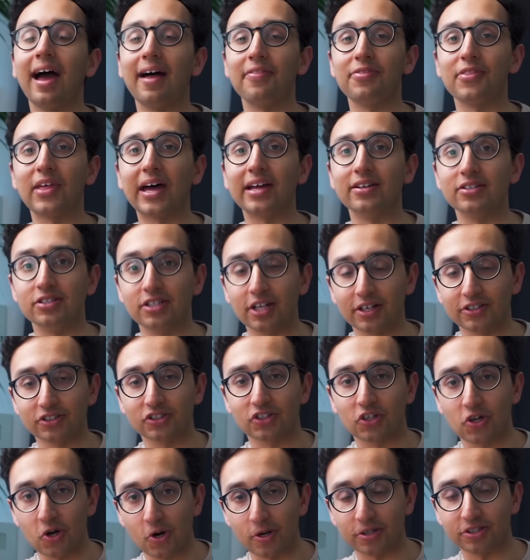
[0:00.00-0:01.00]
and that
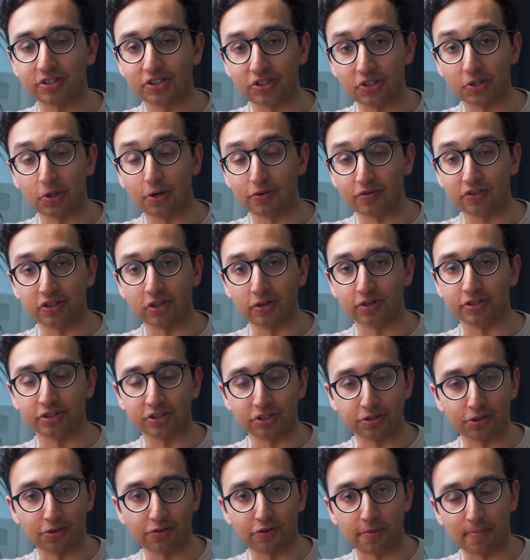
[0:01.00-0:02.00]
does cost $200 or
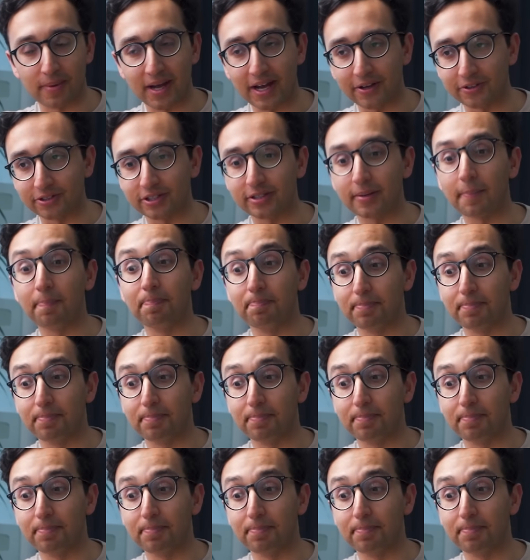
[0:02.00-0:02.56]
£200.